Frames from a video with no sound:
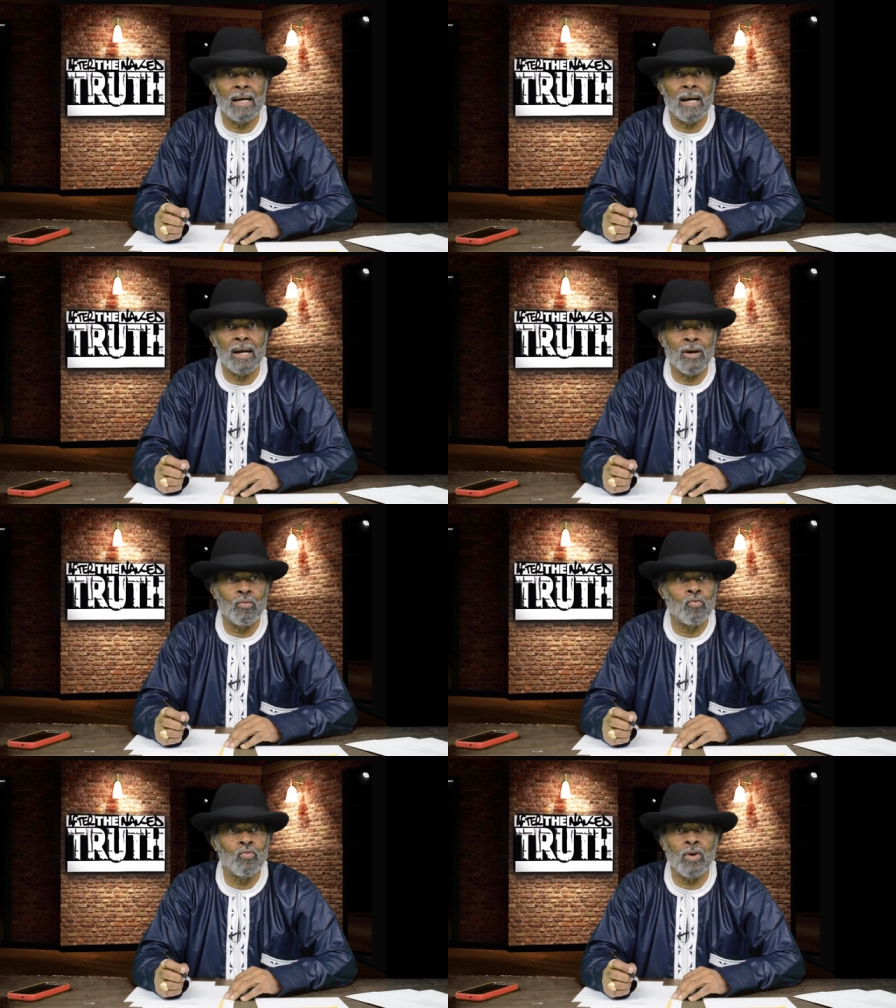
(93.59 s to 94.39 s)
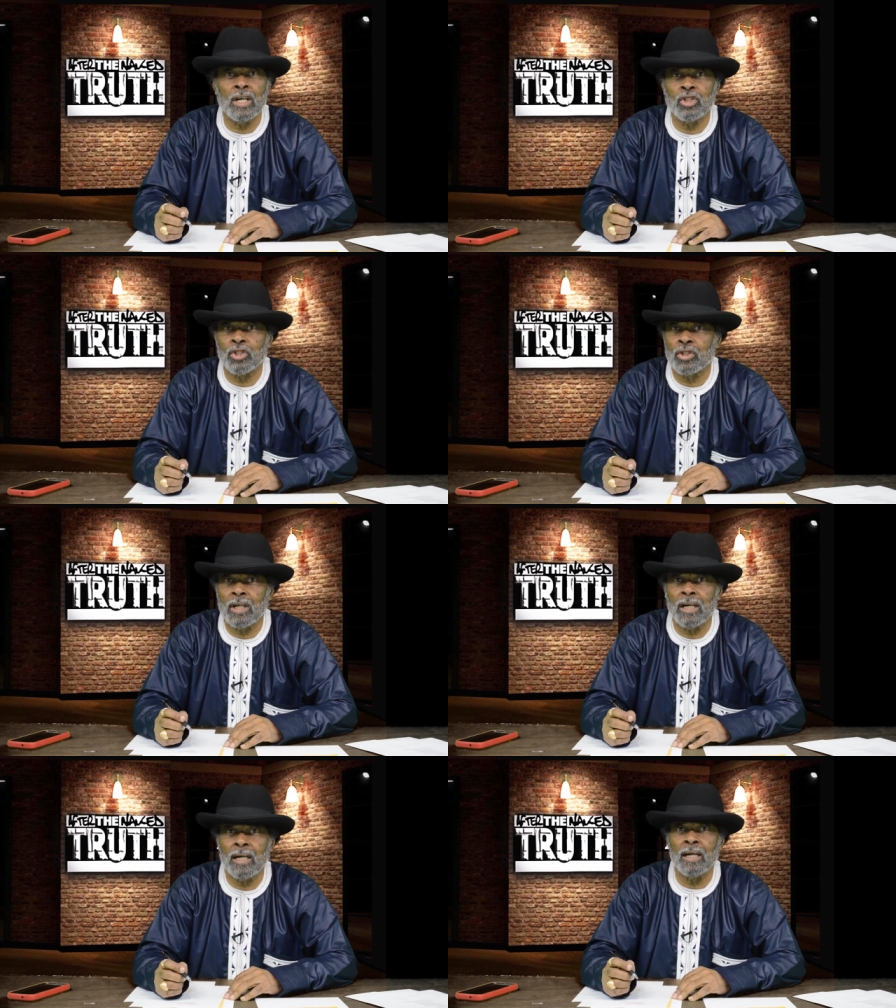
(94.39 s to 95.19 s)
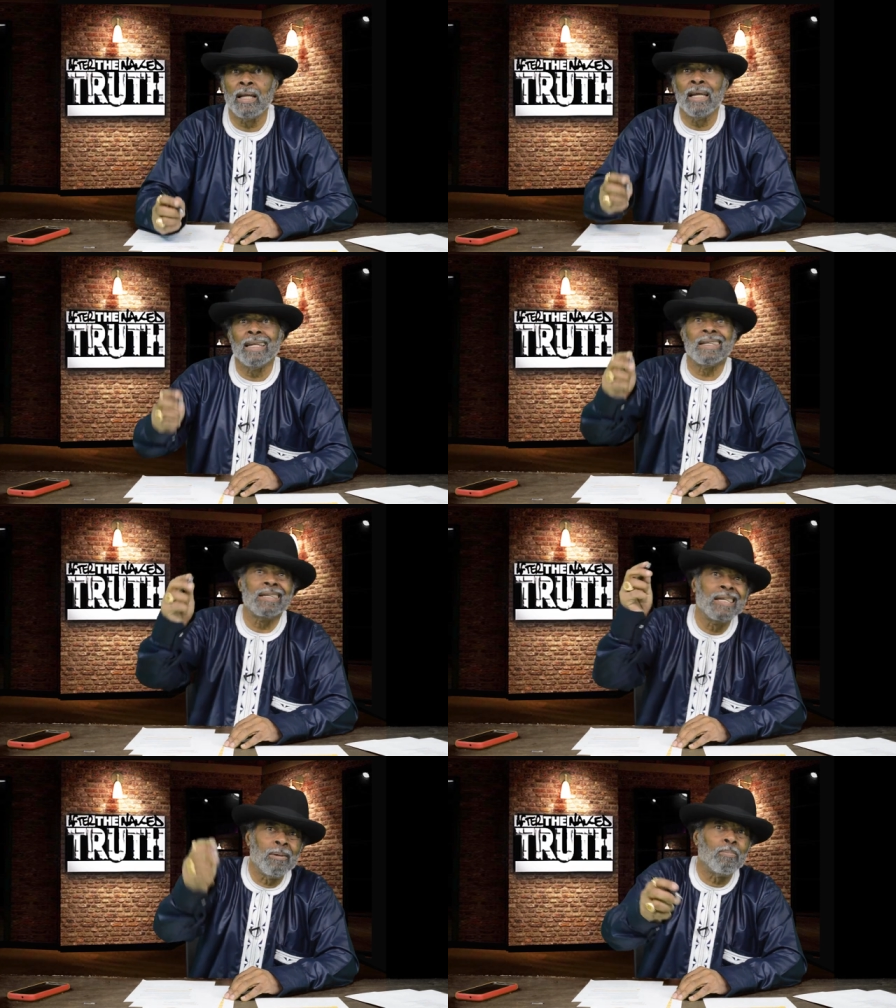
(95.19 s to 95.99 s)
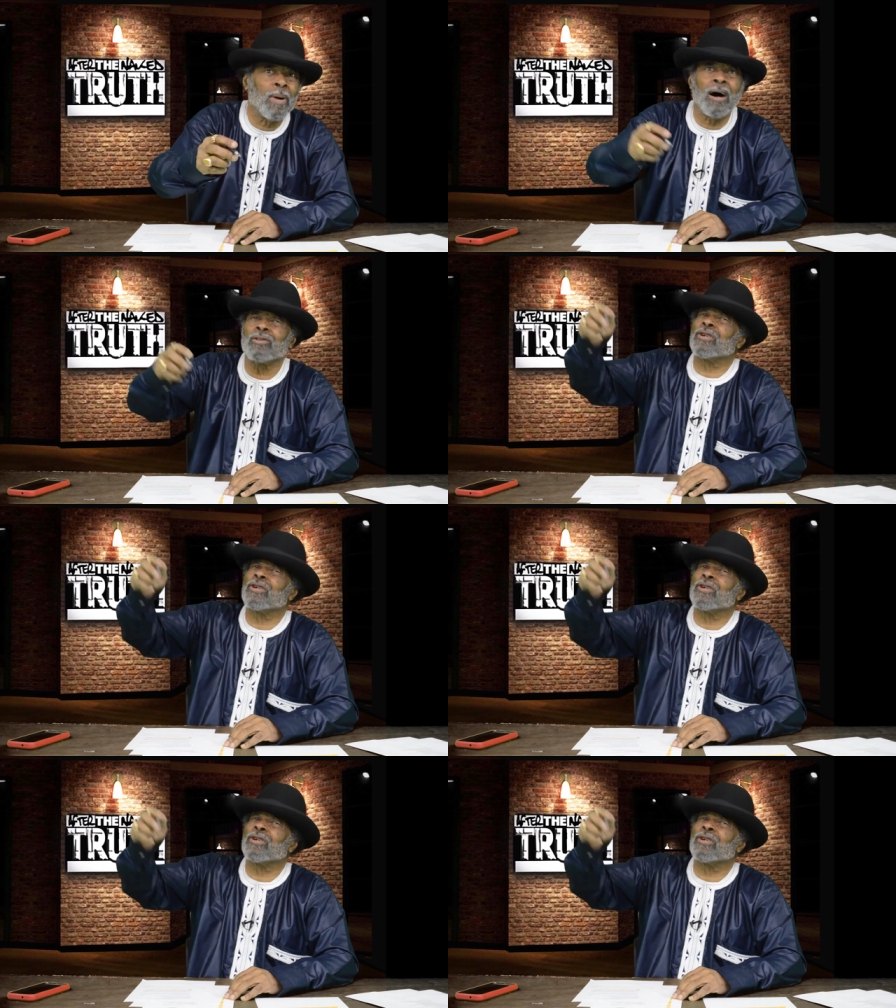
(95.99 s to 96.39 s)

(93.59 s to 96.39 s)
uh, Rush uh, Limp Balls.